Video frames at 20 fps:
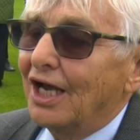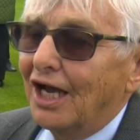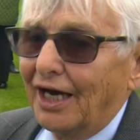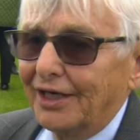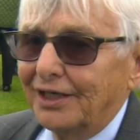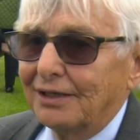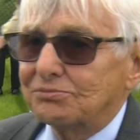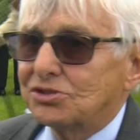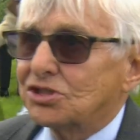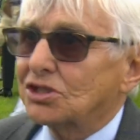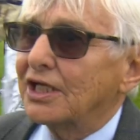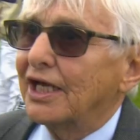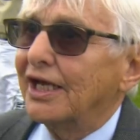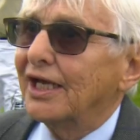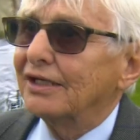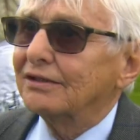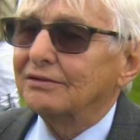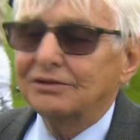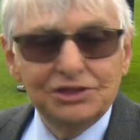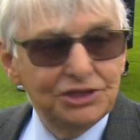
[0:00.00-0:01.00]
And I'm
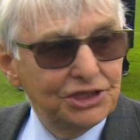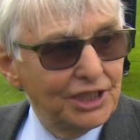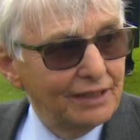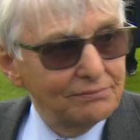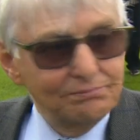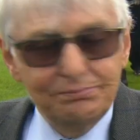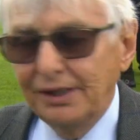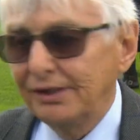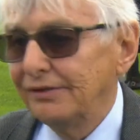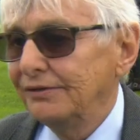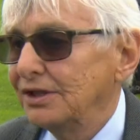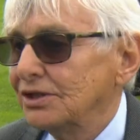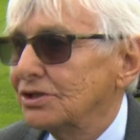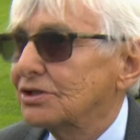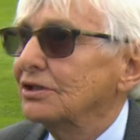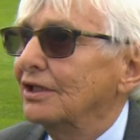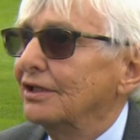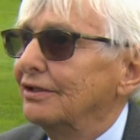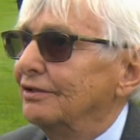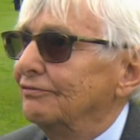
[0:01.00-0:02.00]
staying. Jack Berry's
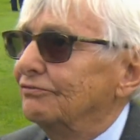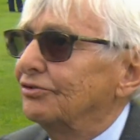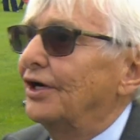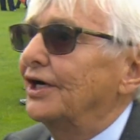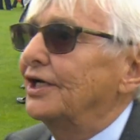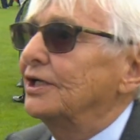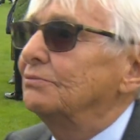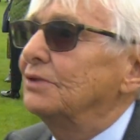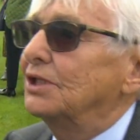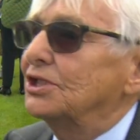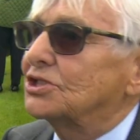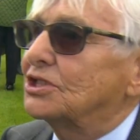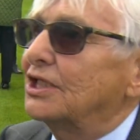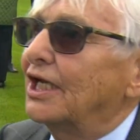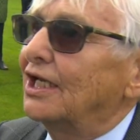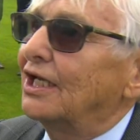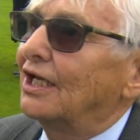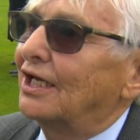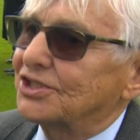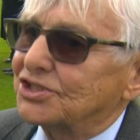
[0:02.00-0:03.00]
invited me to
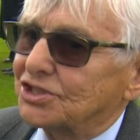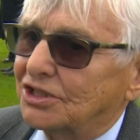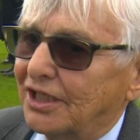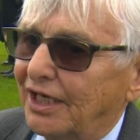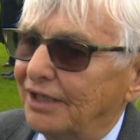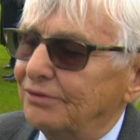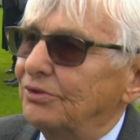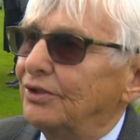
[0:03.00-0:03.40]
stay last night.